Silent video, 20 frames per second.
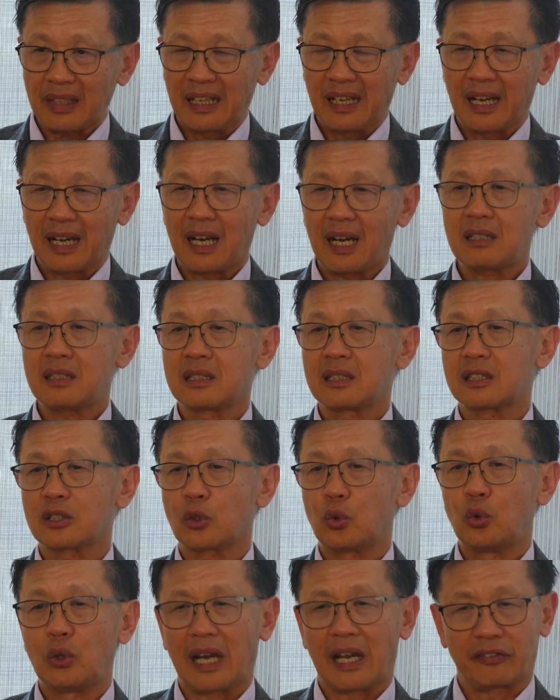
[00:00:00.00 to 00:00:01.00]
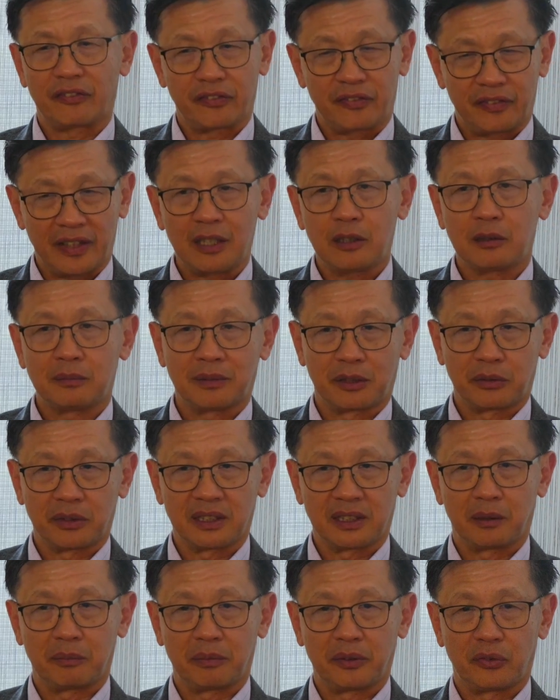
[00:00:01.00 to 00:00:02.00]
Others who have failed
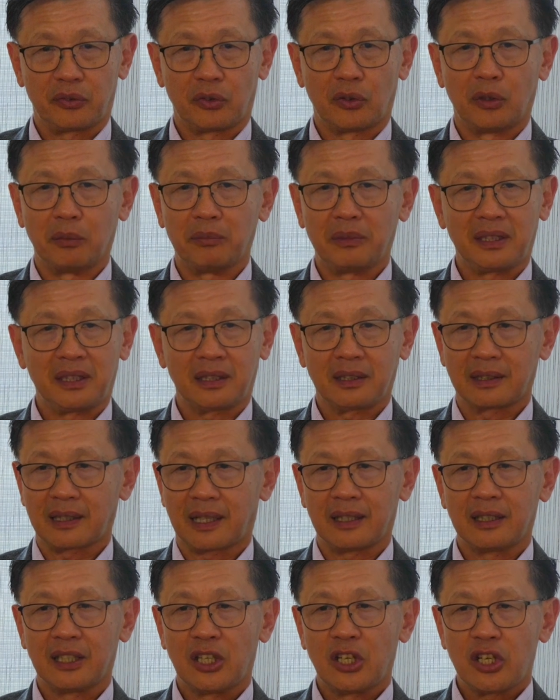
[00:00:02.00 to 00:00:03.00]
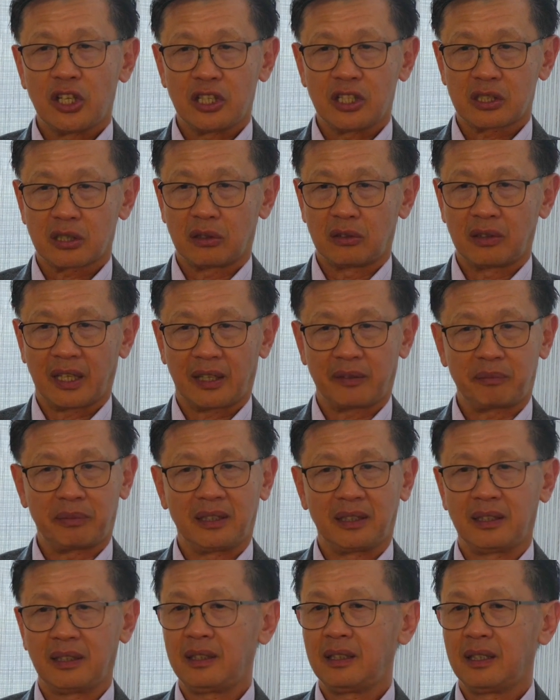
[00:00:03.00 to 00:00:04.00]
Mirena before, meaning that it's so
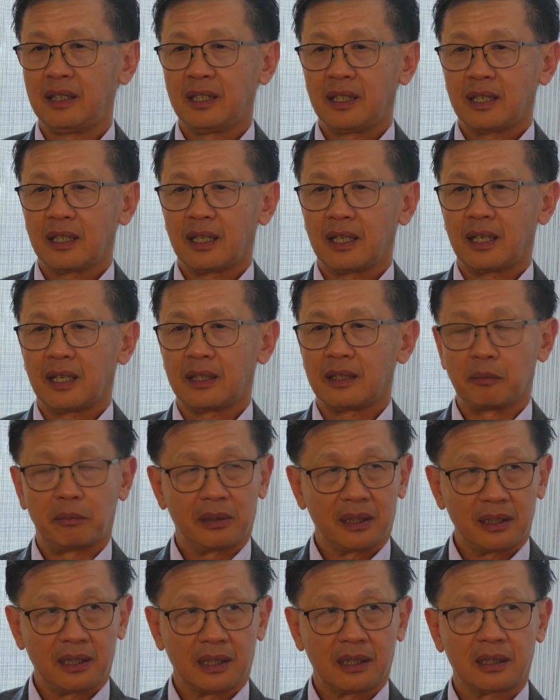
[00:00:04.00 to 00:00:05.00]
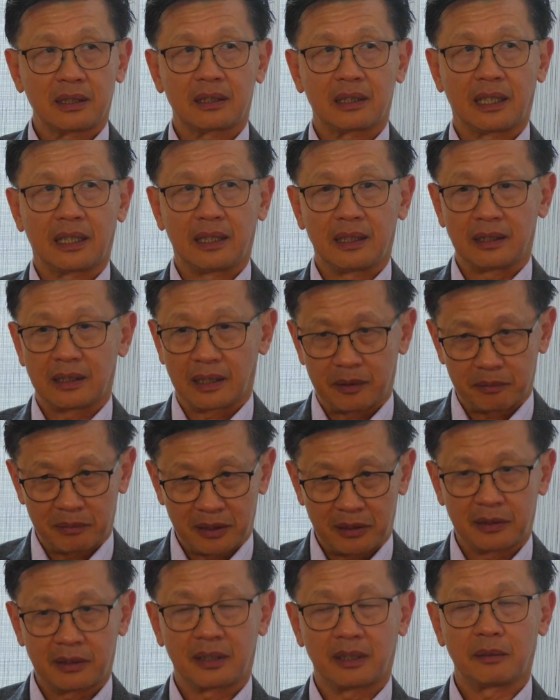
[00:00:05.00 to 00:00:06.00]
heavy, the bleeding, the
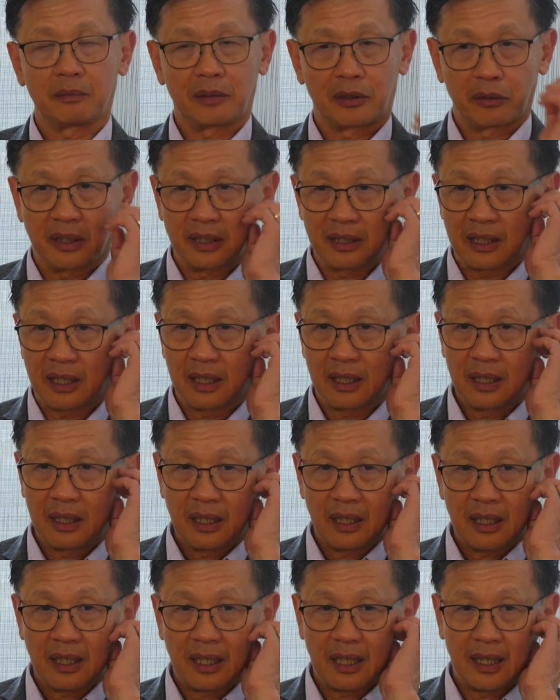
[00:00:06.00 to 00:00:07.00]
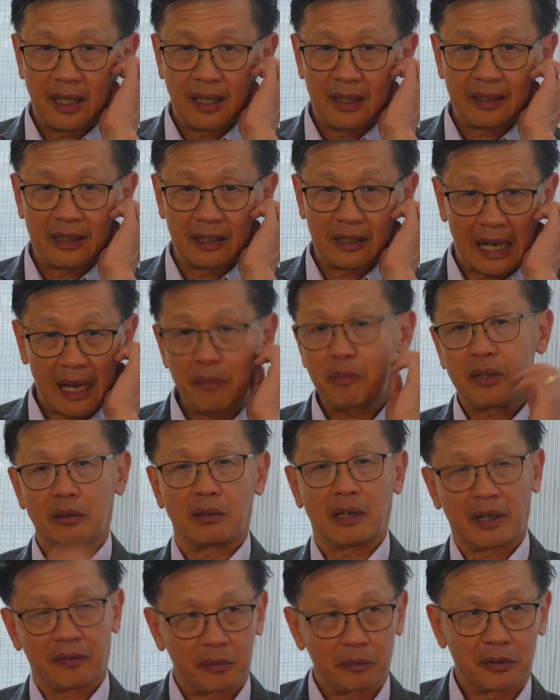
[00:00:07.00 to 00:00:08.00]
Mirena, they're happy to
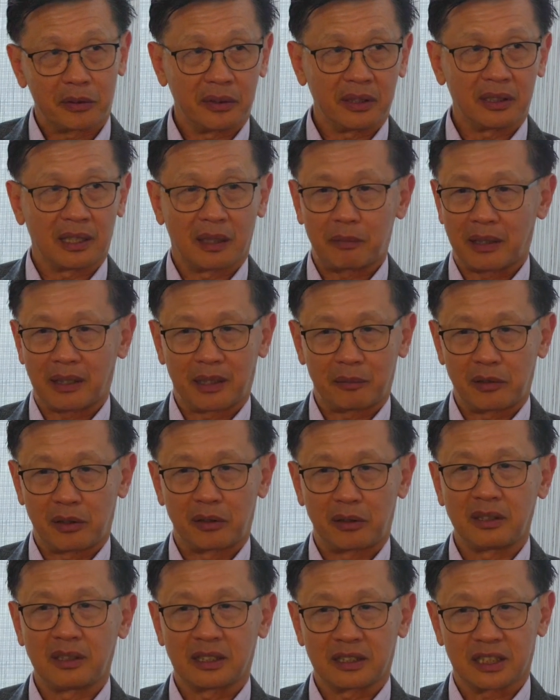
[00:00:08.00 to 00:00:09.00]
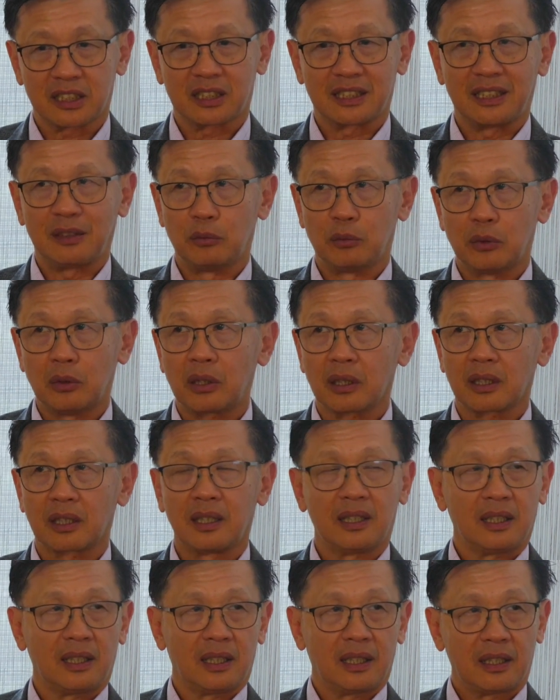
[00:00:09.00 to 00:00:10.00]
have a Mirena, but a Mirena just didn't work,
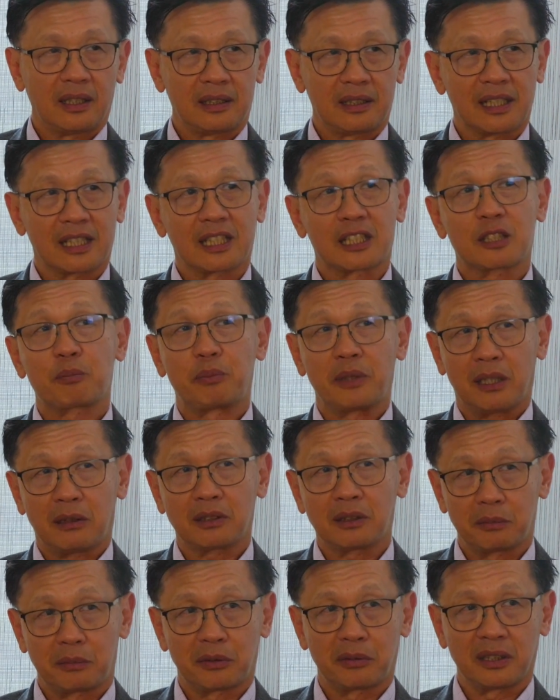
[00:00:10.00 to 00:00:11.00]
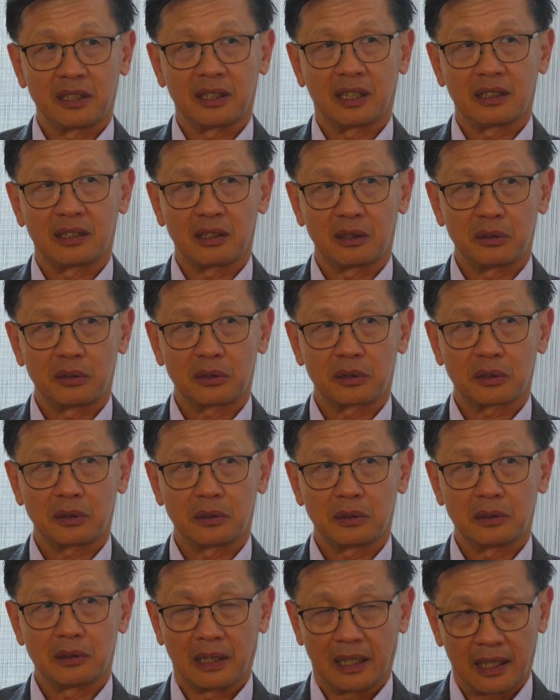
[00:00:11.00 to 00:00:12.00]
and they expelled Mirena due
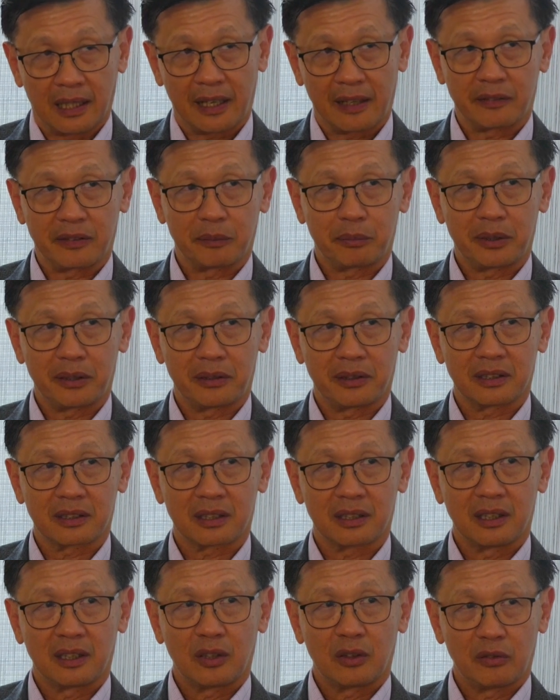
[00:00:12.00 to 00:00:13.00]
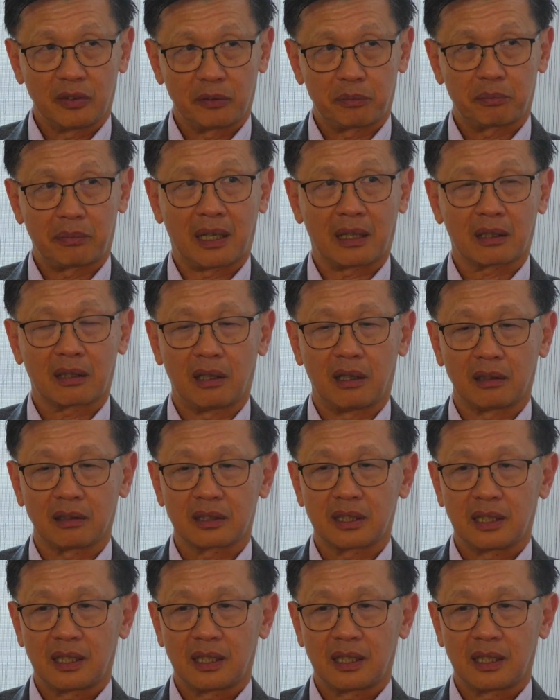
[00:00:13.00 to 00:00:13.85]
to a heavy period with blood clots.